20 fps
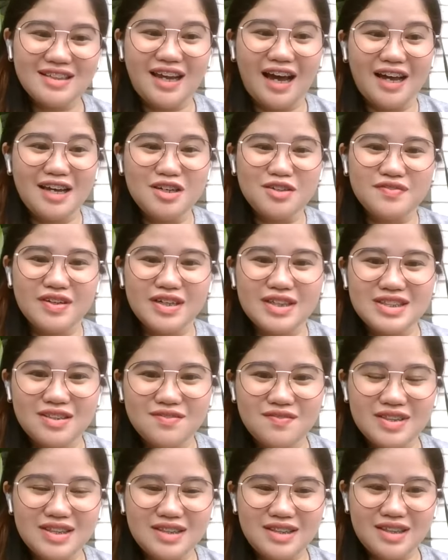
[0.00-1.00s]
kind of
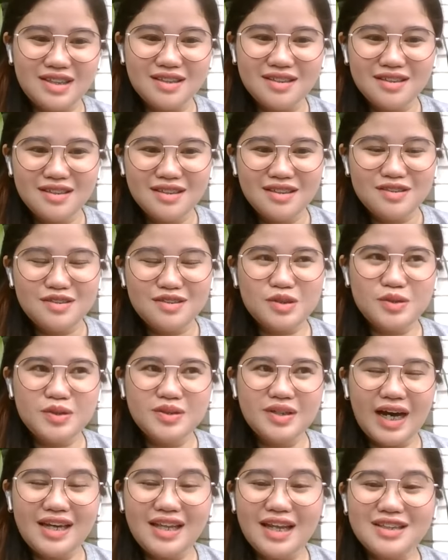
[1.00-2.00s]
activity. So
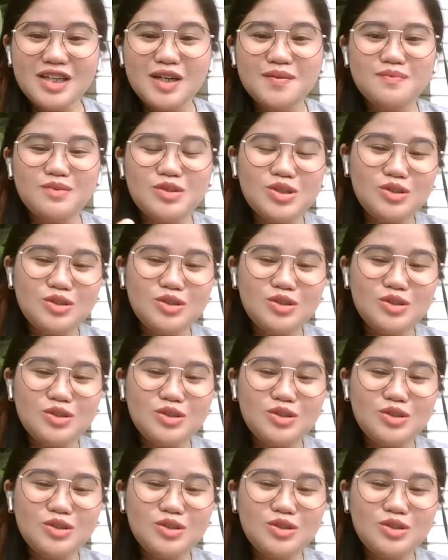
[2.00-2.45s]
I let him